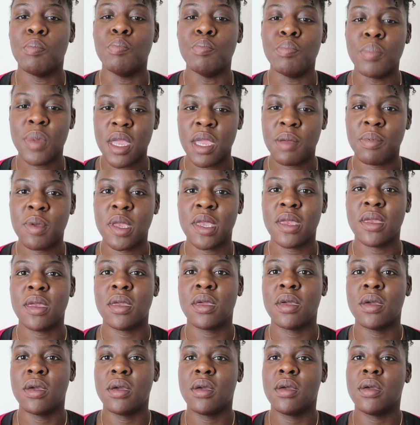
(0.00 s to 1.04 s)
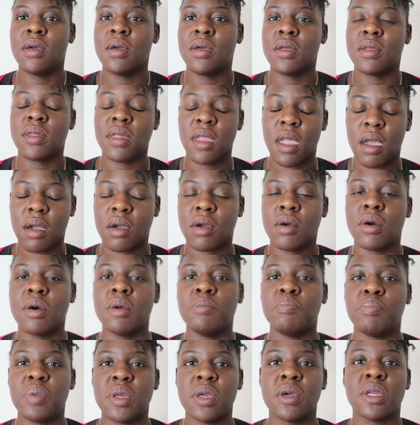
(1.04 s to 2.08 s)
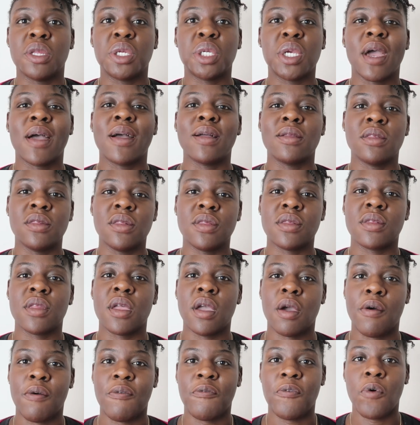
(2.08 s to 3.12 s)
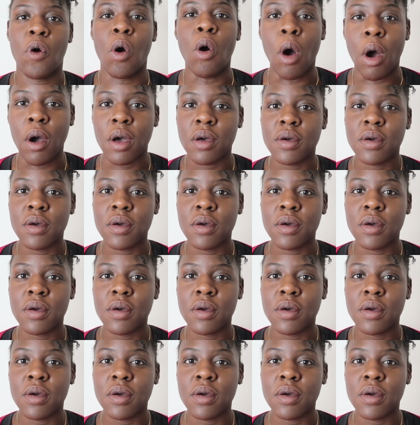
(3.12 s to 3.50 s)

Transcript: maybe there could be a chance there for